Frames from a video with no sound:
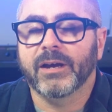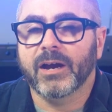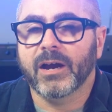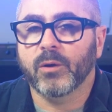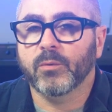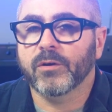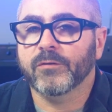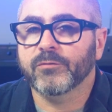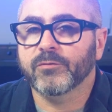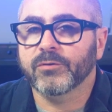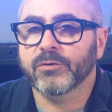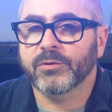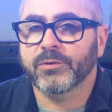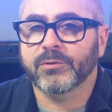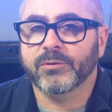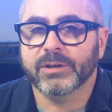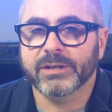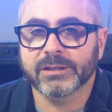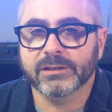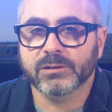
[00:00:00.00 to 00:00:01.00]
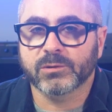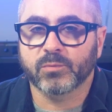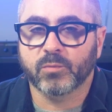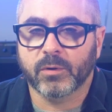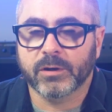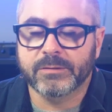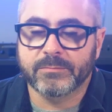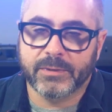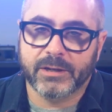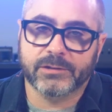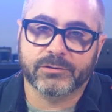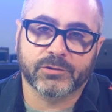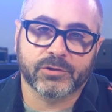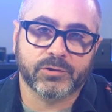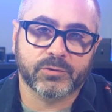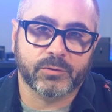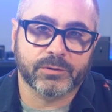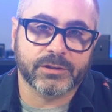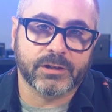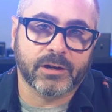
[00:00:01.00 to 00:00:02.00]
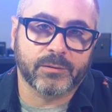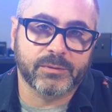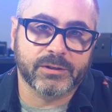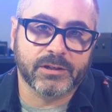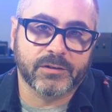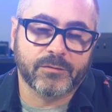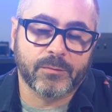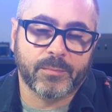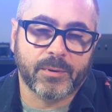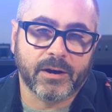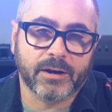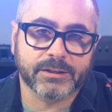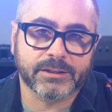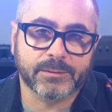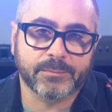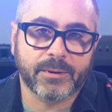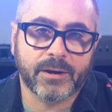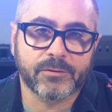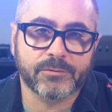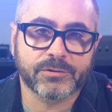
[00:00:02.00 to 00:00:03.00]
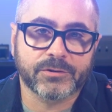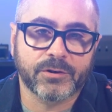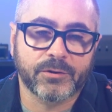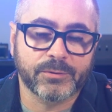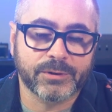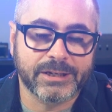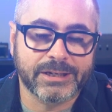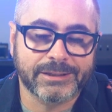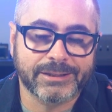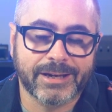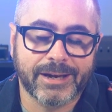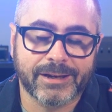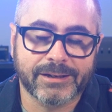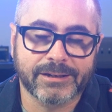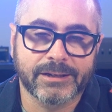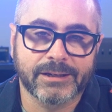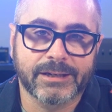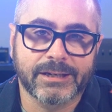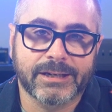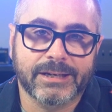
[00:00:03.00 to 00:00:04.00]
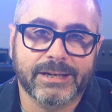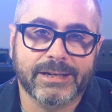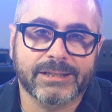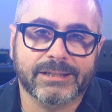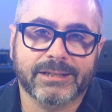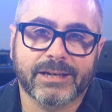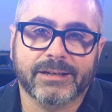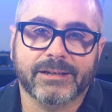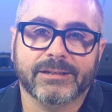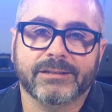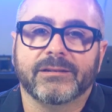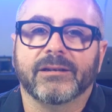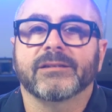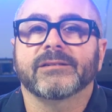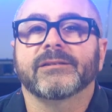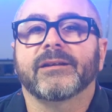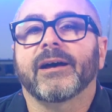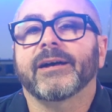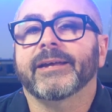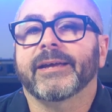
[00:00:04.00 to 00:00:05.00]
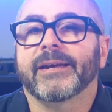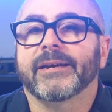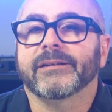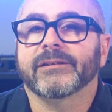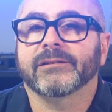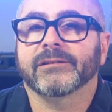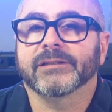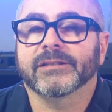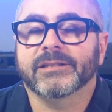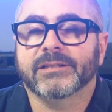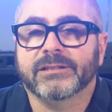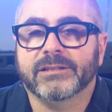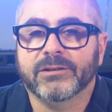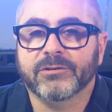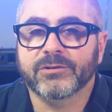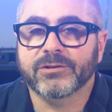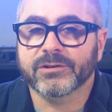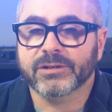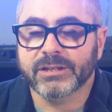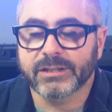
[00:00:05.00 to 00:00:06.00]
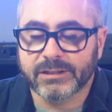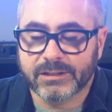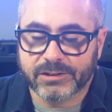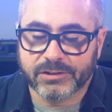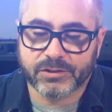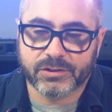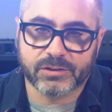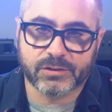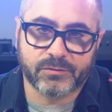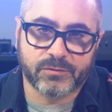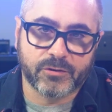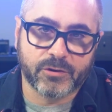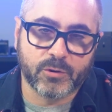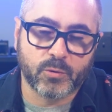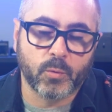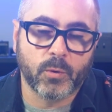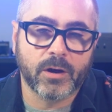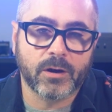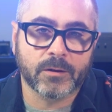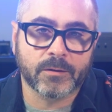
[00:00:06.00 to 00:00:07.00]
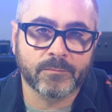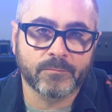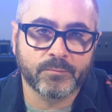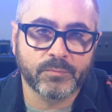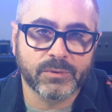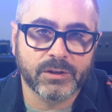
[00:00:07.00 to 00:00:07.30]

However, there is one major shortcoming of epoxy powder coat, and that is that it does not handle exterior conditions very well.